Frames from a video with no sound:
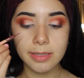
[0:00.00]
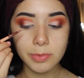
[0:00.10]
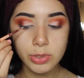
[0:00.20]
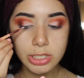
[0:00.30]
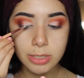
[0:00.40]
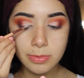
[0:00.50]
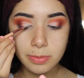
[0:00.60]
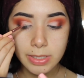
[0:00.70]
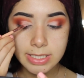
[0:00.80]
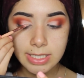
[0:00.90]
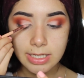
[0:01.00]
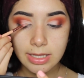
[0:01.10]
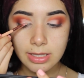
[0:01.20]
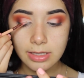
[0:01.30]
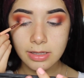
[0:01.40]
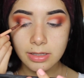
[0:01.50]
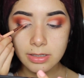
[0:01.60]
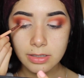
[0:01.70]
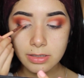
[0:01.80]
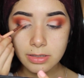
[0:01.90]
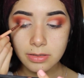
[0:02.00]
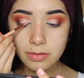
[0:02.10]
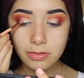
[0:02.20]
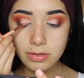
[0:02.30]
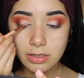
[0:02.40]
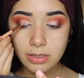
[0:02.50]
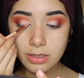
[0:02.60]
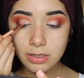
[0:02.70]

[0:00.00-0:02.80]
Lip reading: I'm going to be placing the glitter glue.